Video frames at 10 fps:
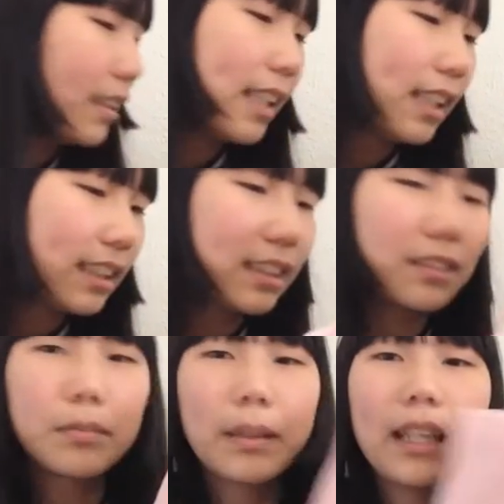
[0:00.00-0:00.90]
this
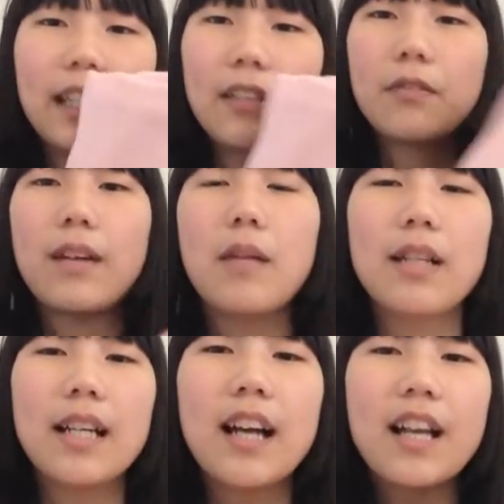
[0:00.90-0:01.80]
pink
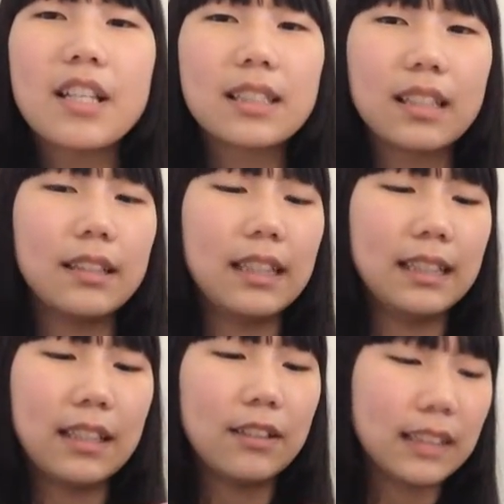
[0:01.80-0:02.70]
fabric. I just saw this
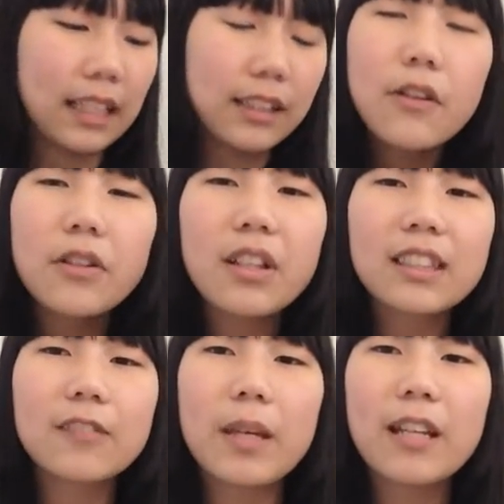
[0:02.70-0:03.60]
and I was like, 2 yards
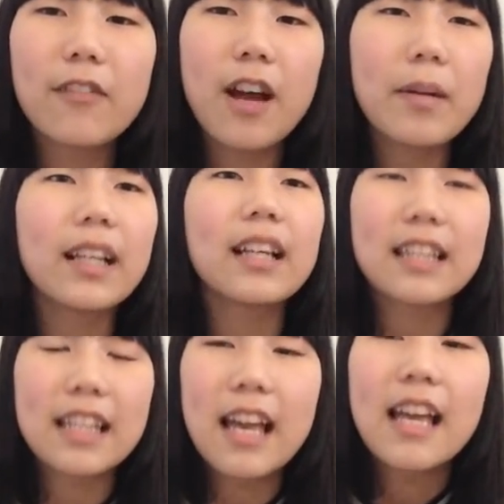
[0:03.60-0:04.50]
of pink fabric?
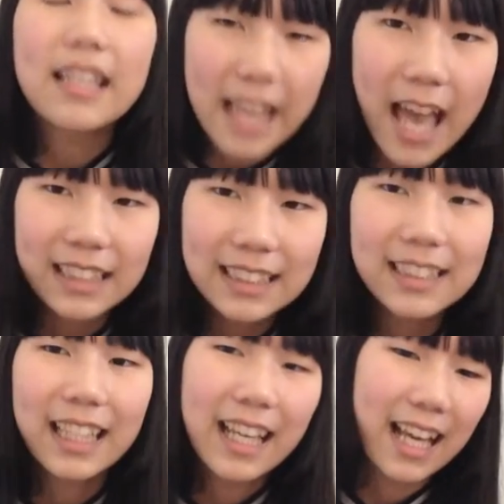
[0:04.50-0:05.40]
Yes!
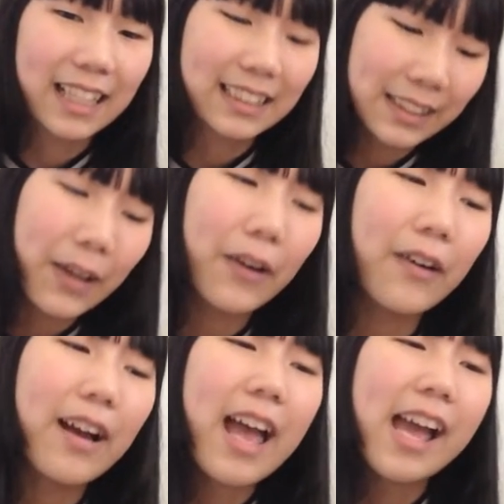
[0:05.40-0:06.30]
And so,
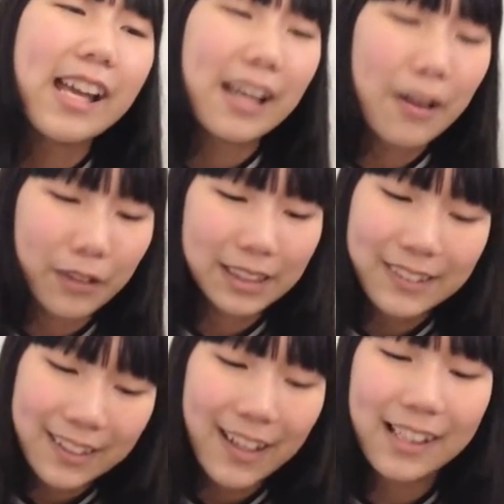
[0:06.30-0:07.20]
for
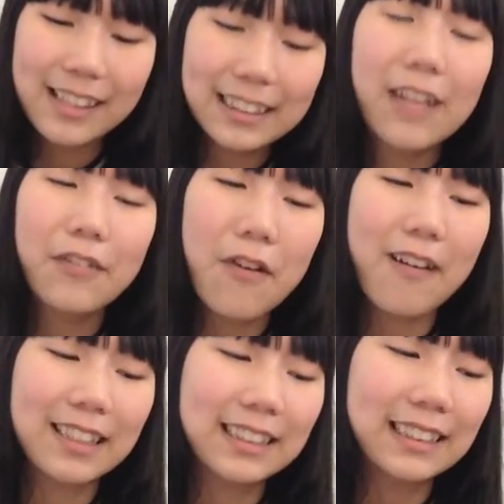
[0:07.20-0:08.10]
$2, of
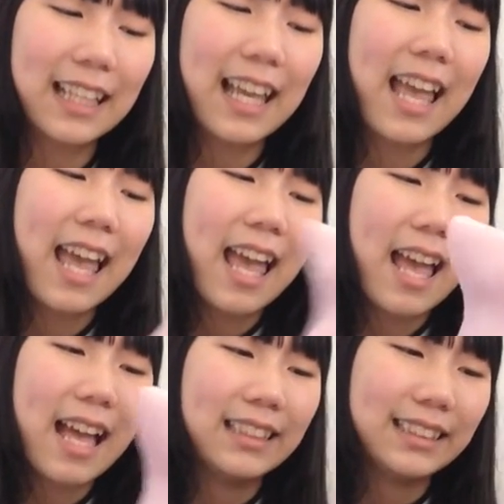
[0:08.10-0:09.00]
course.
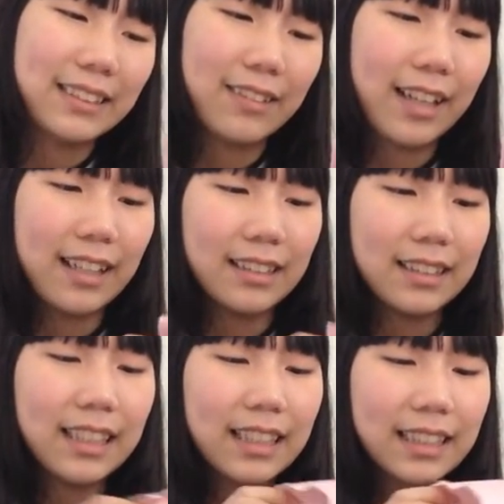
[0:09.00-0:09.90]
And so I got
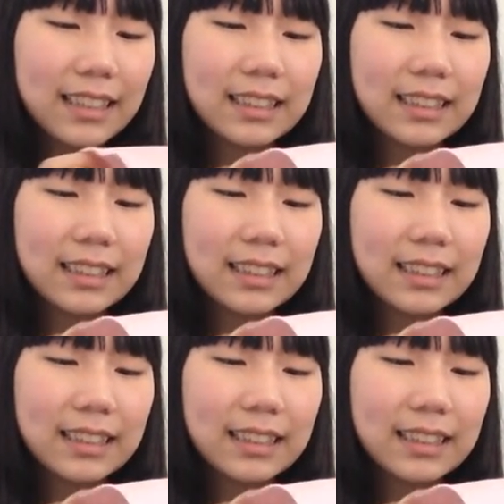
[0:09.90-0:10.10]
this.